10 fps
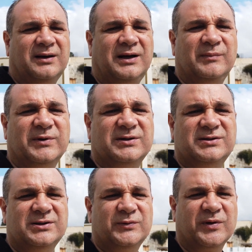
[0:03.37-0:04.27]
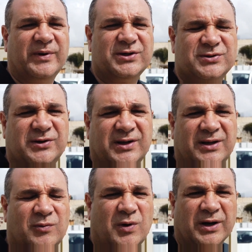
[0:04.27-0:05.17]
I'm continuing my
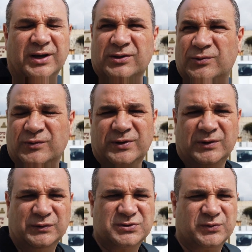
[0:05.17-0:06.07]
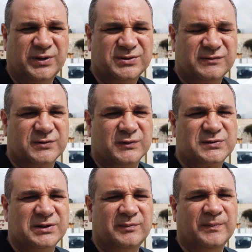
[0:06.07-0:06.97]
journey walking through the old streets of
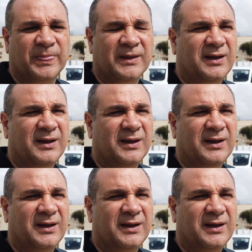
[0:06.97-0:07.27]
Jerusalem.